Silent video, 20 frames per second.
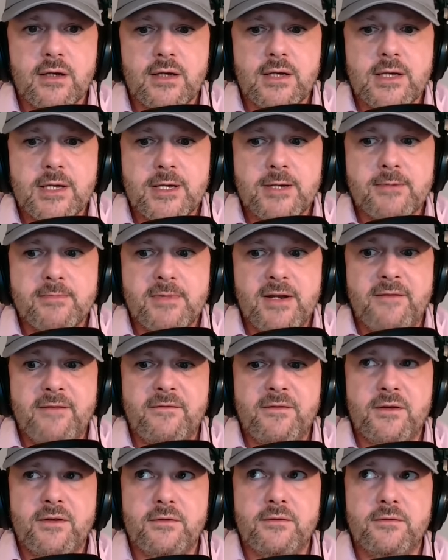And if
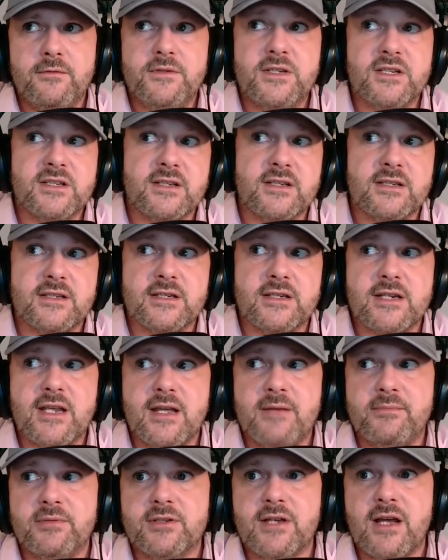you, just as an
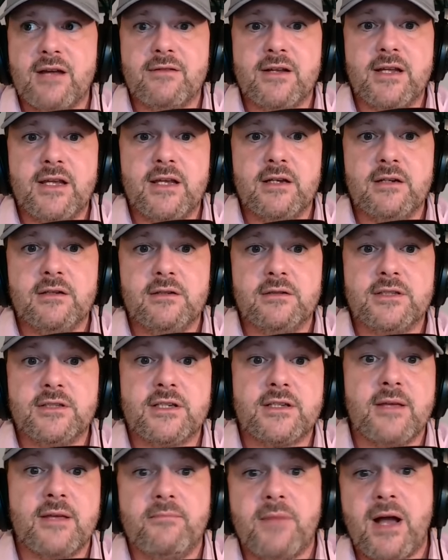example, Tyreek Hill,
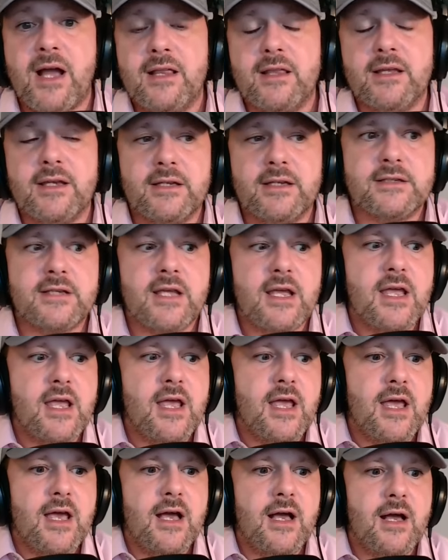just in my leagues,
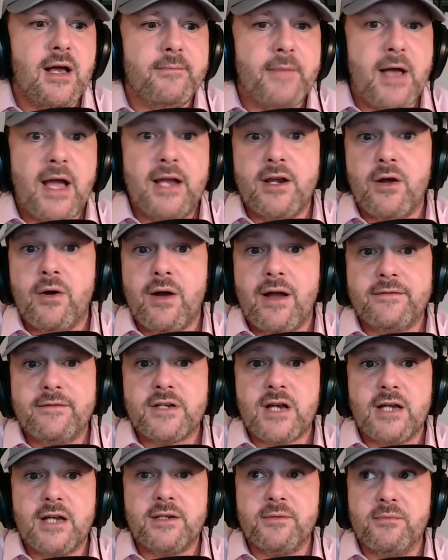I know I've
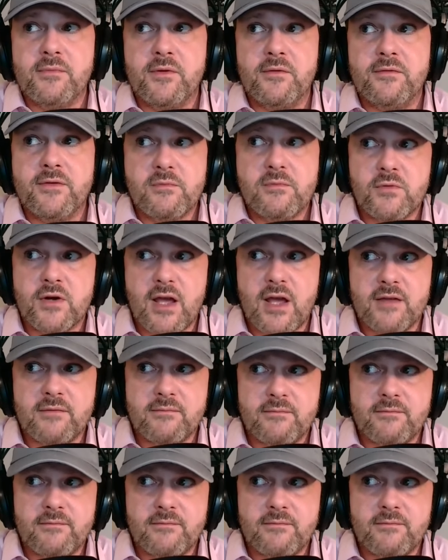tried to move him what I